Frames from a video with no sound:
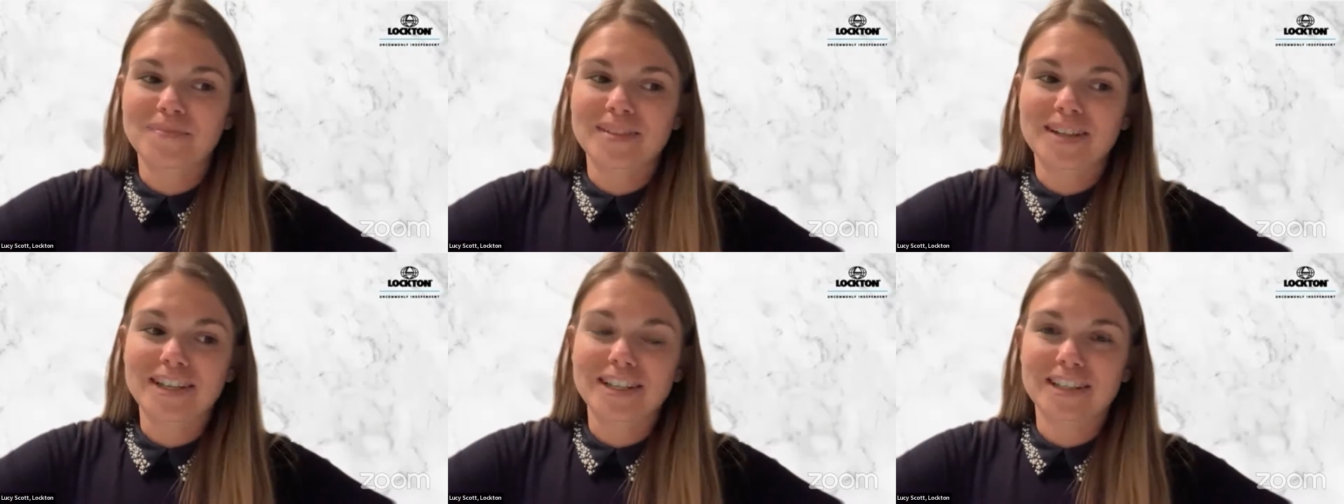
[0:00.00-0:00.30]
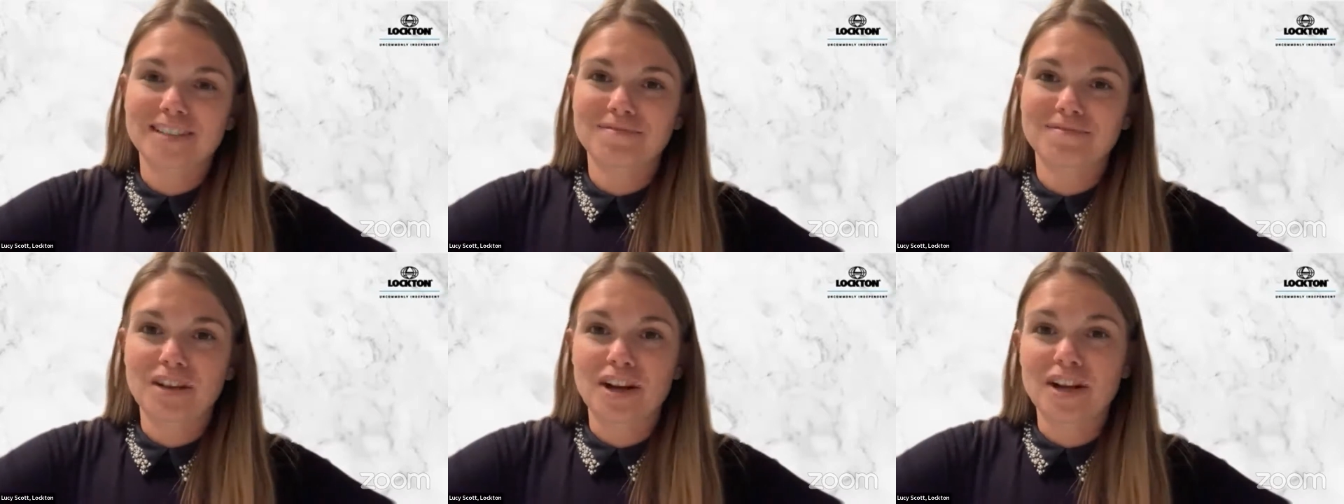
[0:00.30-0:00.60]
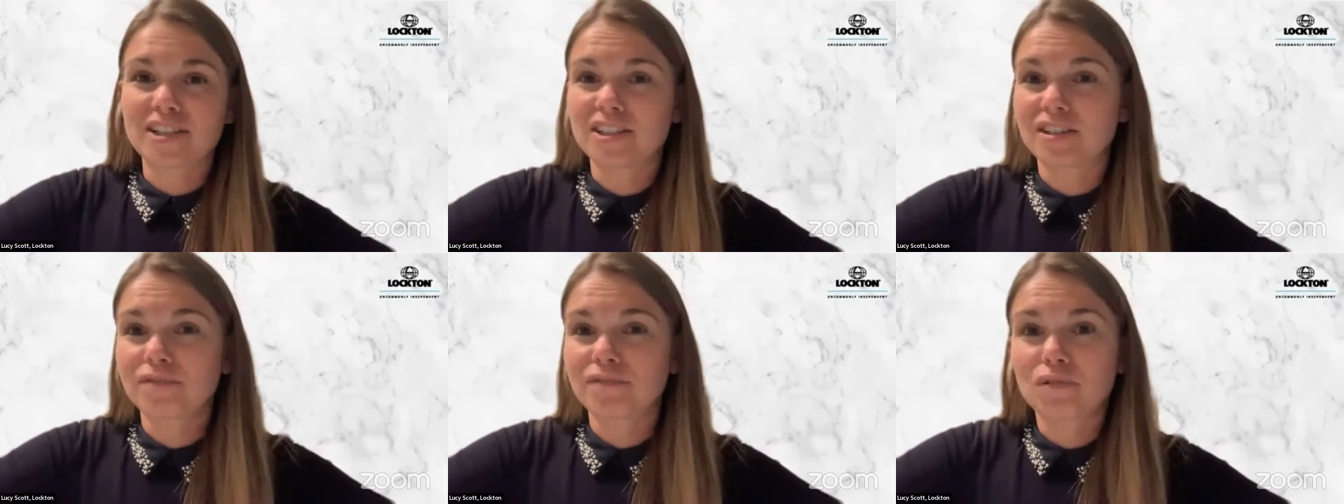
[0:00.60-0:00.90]
it's
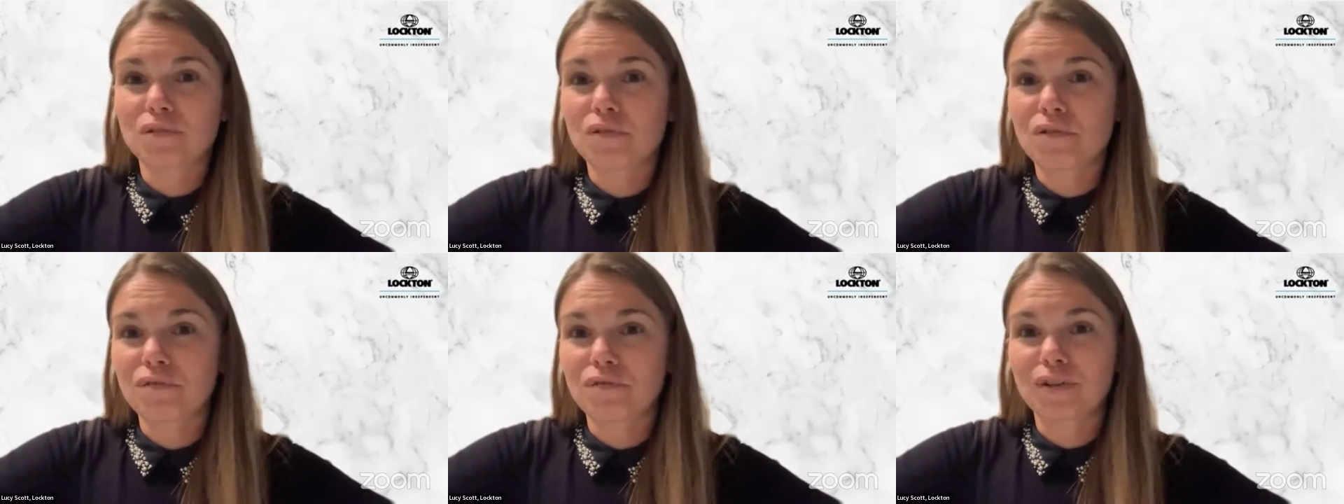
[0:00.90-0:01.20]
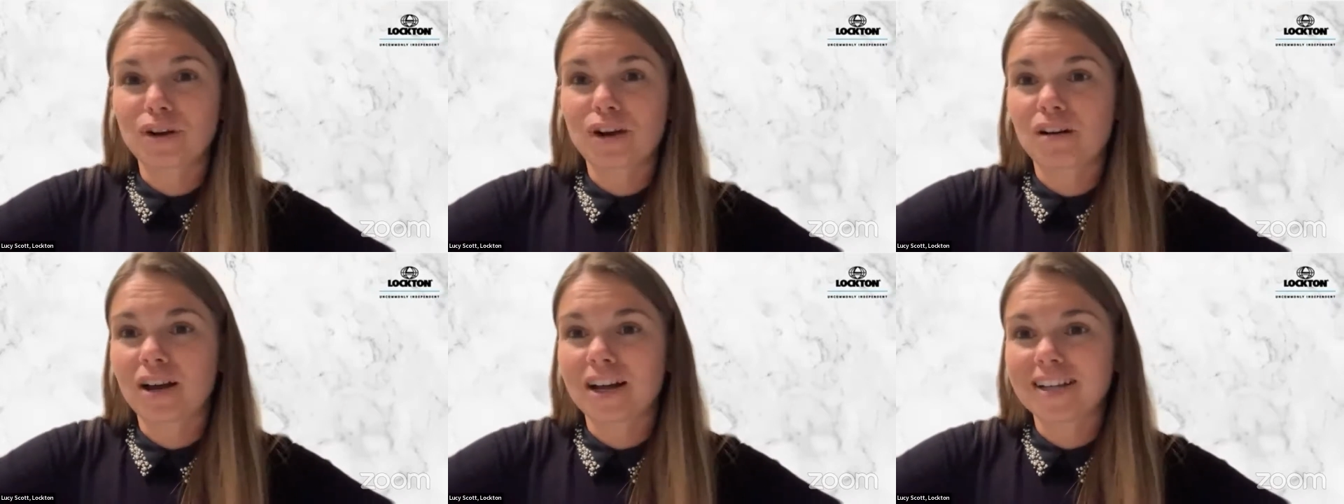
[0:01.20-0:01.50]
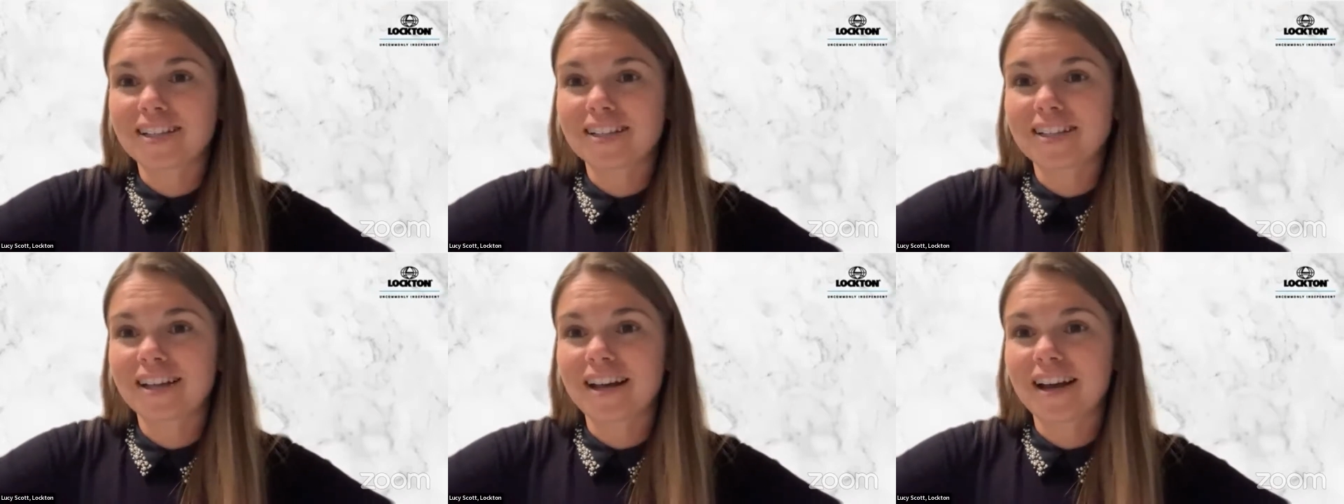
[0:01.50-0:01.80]
very difficult for a
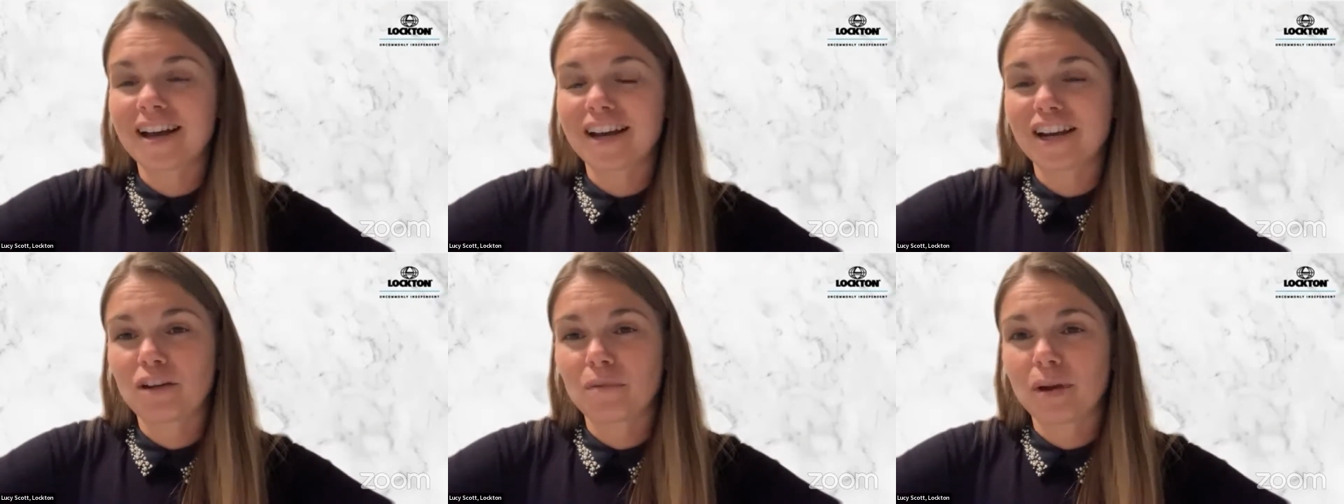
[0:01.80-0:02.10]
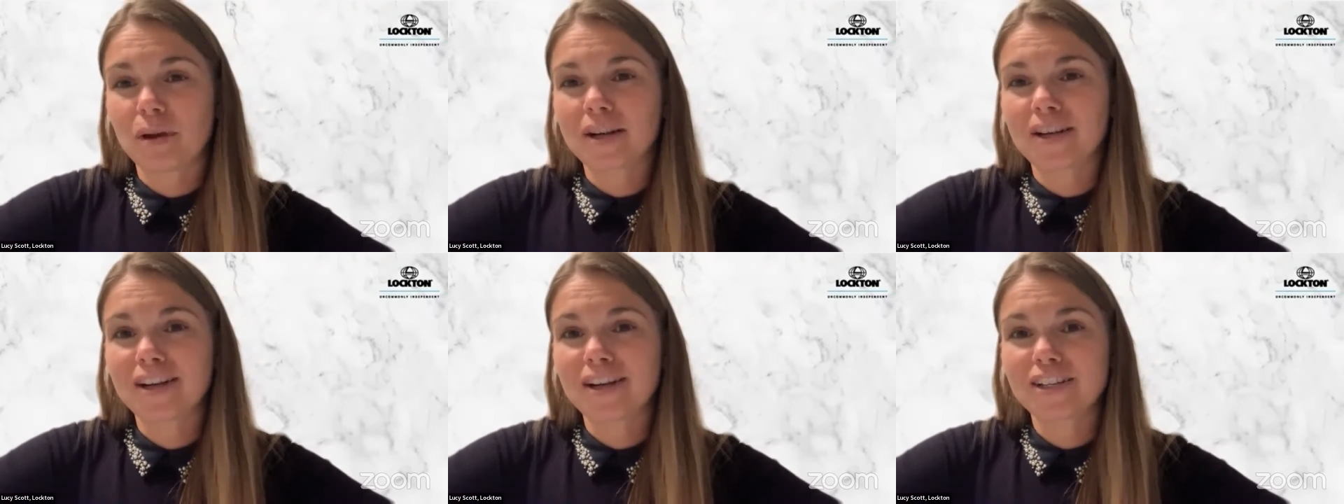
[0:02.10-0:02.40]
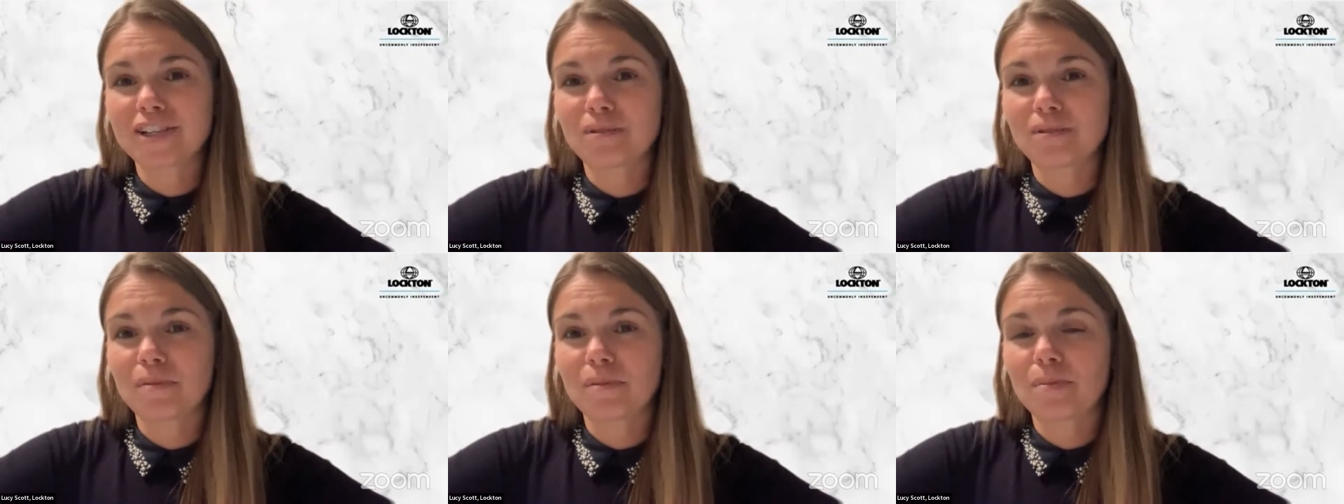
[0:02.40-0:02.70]
client to get anywhere near
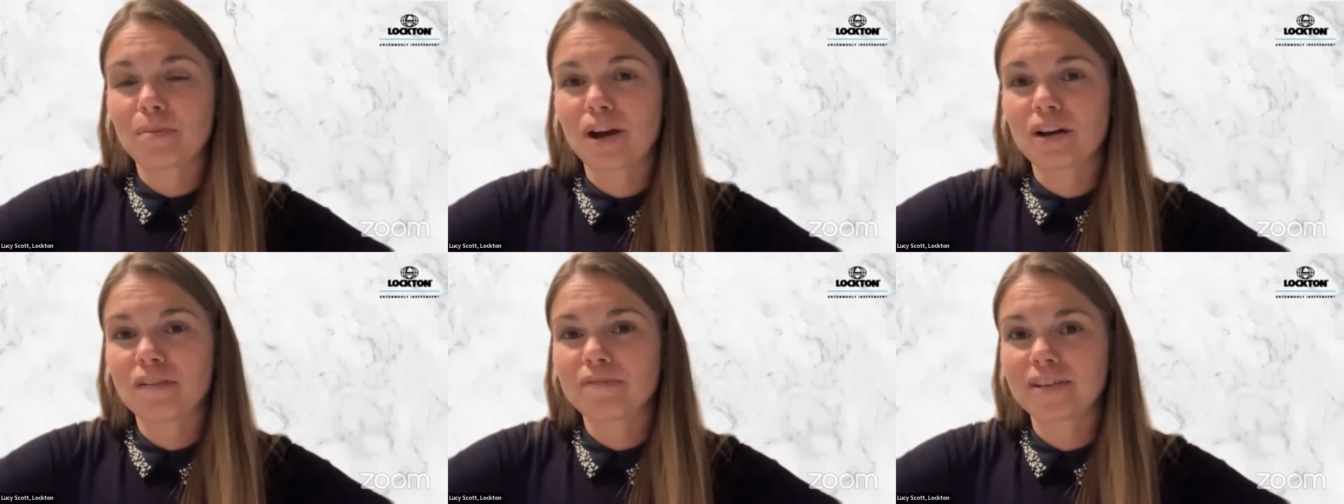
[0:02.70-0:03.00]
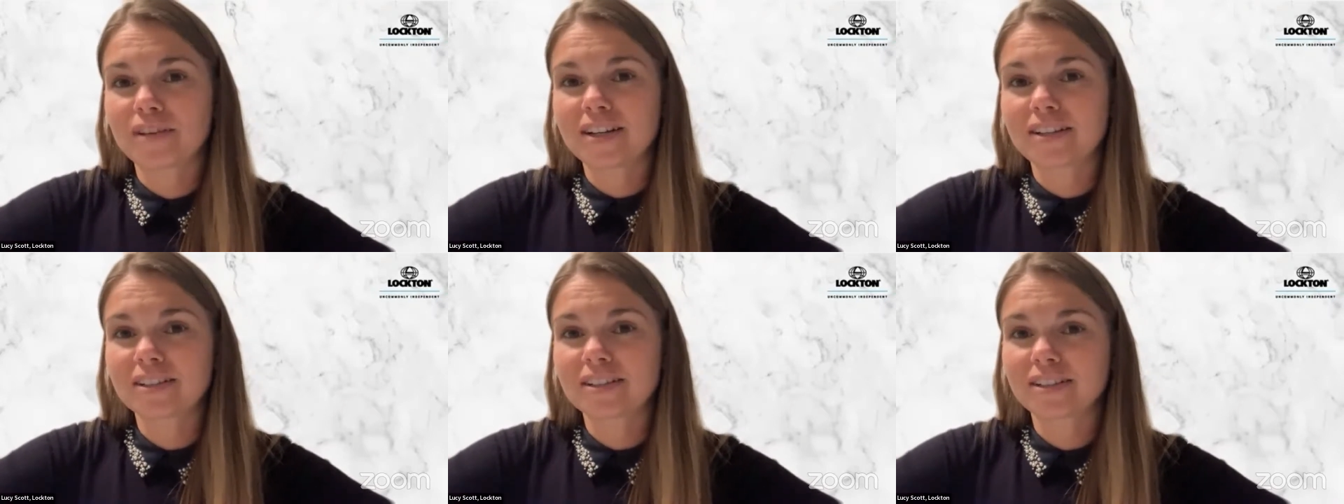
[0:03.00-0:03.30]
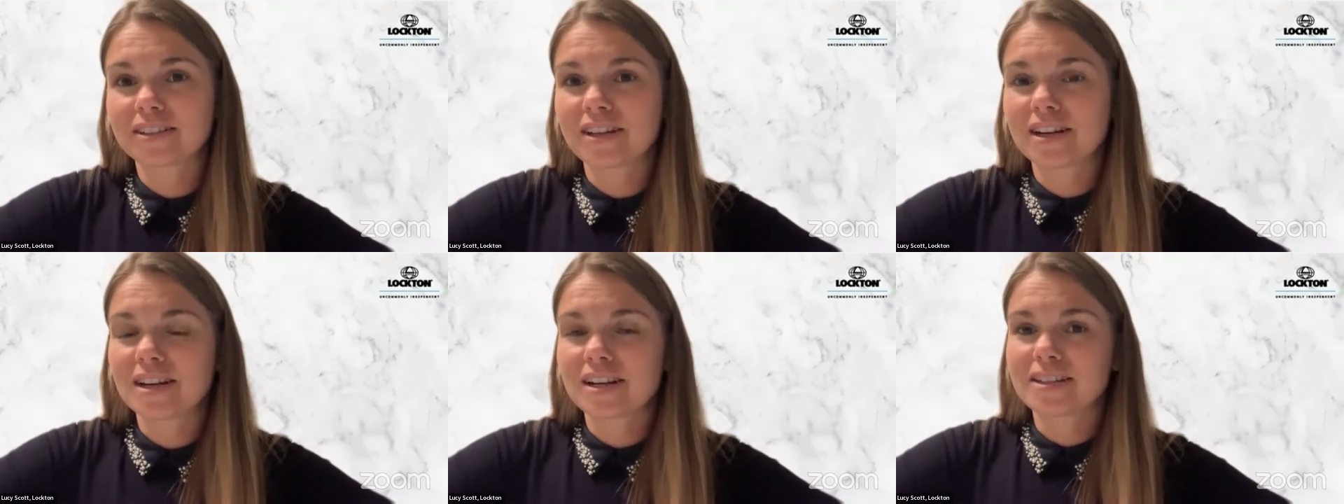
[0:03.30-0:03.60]
to a
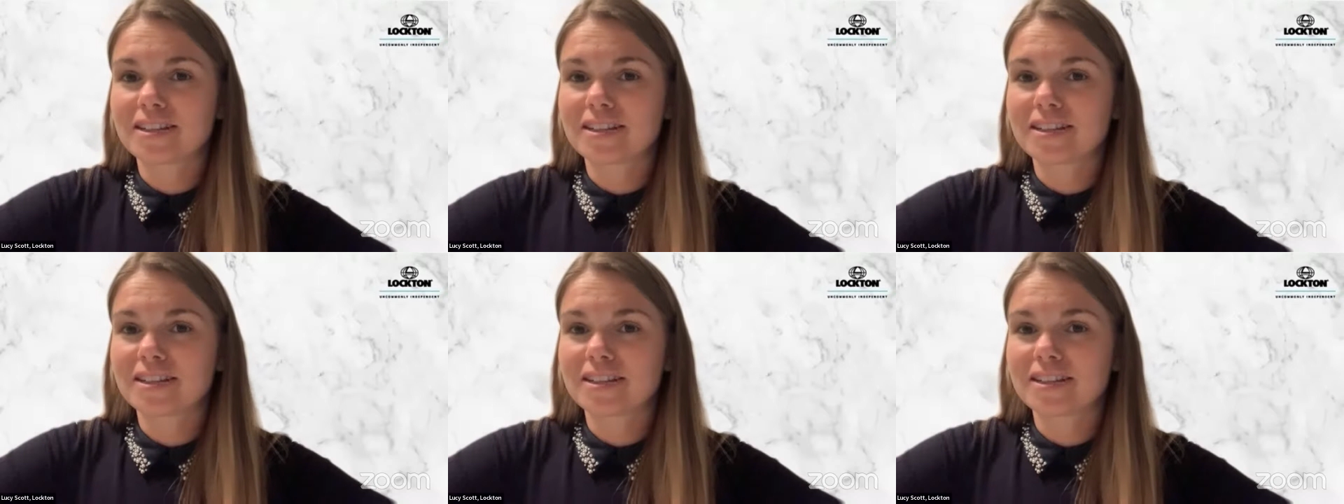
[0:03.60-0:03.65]
perfect